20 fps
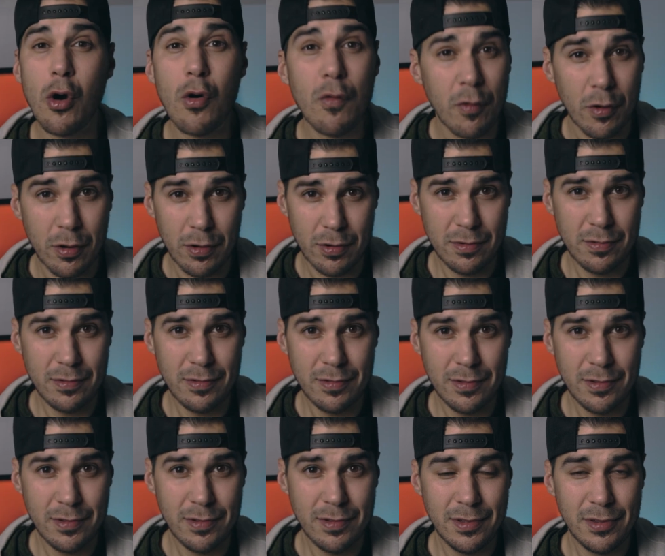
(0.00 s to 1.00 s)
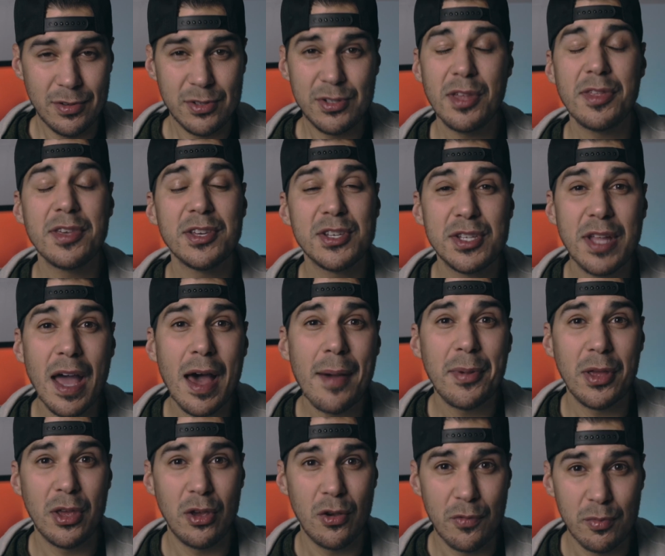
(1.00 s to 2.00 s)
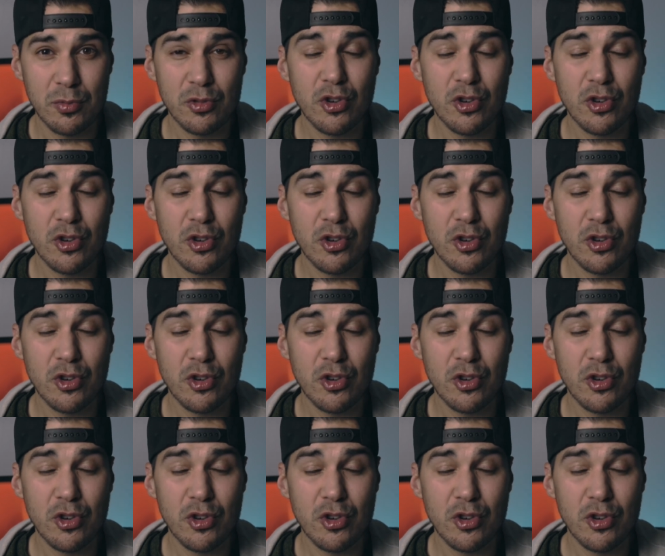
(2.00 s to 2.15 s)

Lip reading: over. There's nothing stopping you from